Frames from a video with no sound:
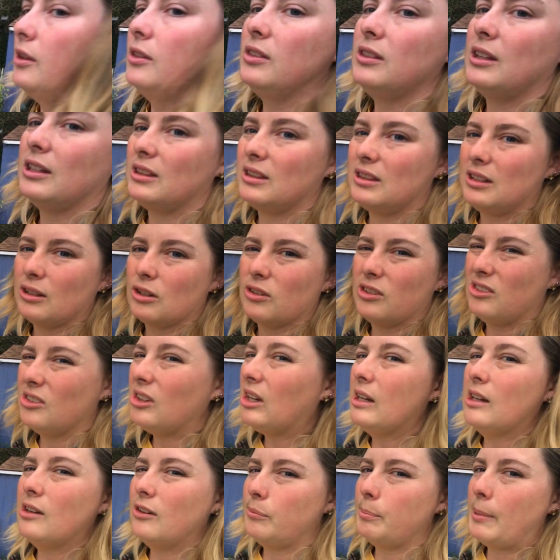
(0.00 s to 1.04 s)
that the
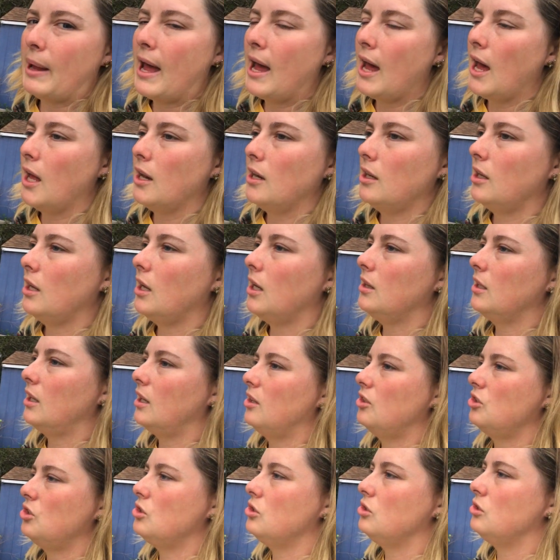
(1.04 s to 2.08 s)
seed is bad and then
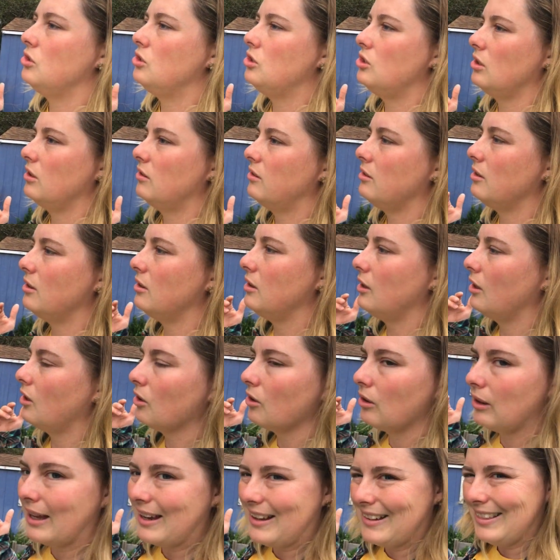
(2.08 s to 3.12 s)
it's just they're
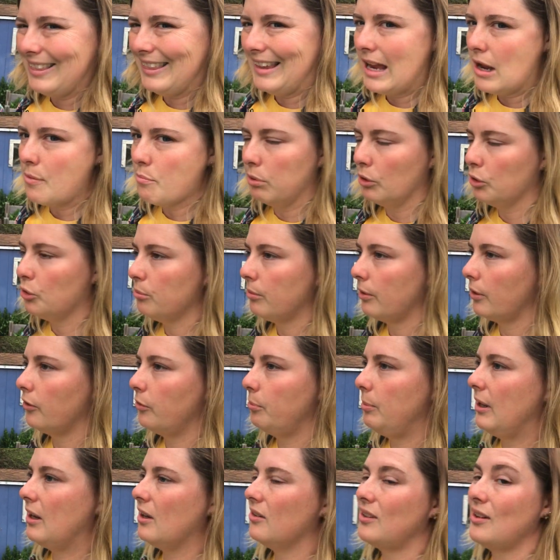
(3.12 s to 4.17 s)
like late bloomers,
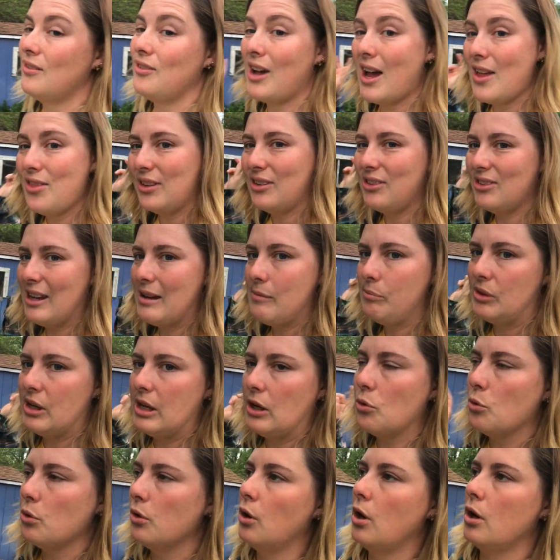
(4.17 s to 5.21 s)
because I've got the same thing
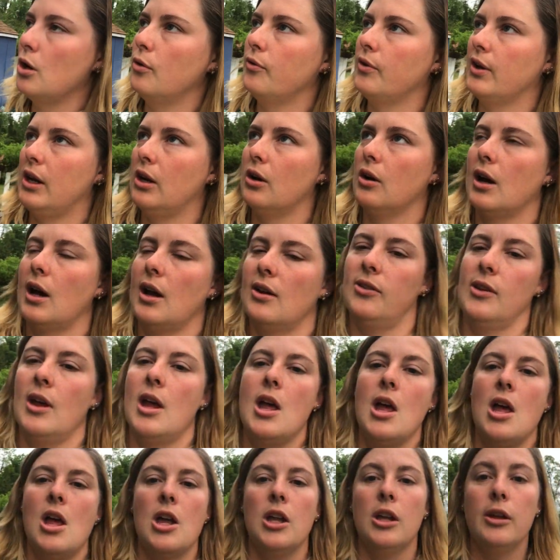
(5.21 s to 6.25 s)
going on over here, guys.
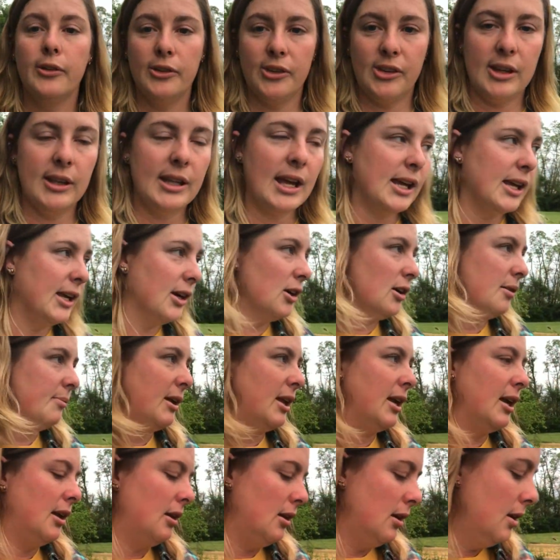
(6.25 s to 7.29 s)
You'll see that here in a
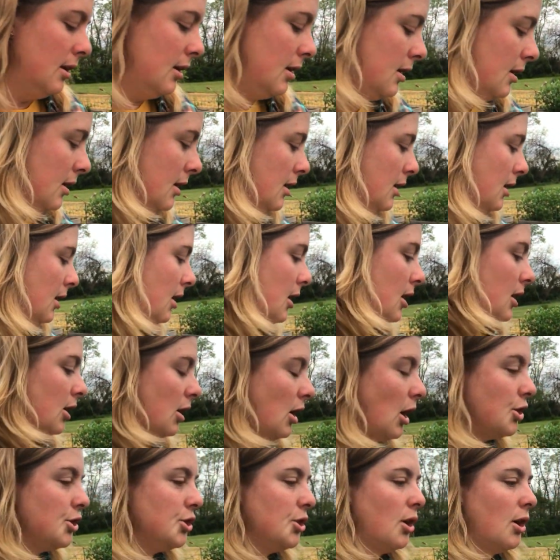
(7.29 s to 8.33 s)
minute.
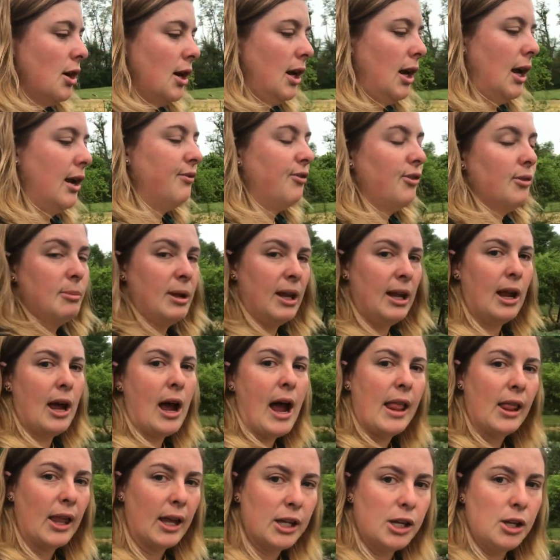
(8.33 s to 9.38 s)
Gosh darn it. And for me,
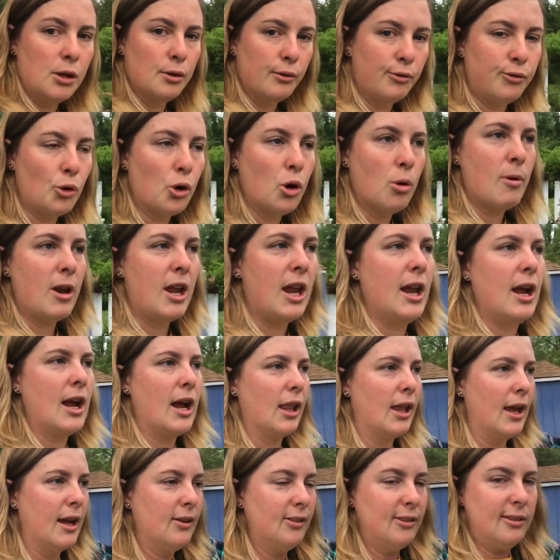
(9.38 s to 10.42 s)
I like uniformity. I
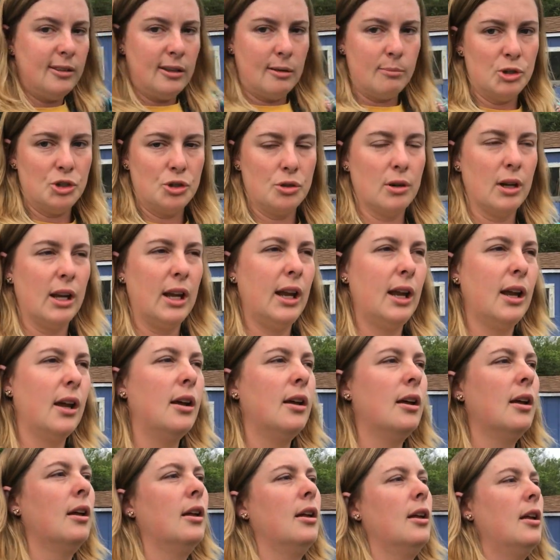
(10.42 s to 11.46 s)
like symmetry
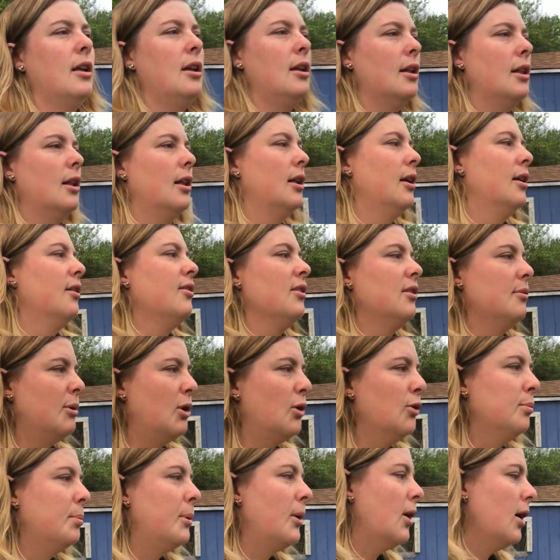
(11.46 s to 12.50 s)
for the
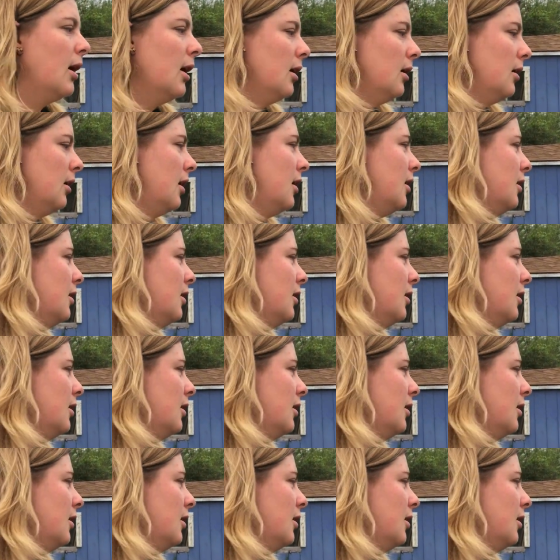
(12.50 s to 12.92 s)
most part.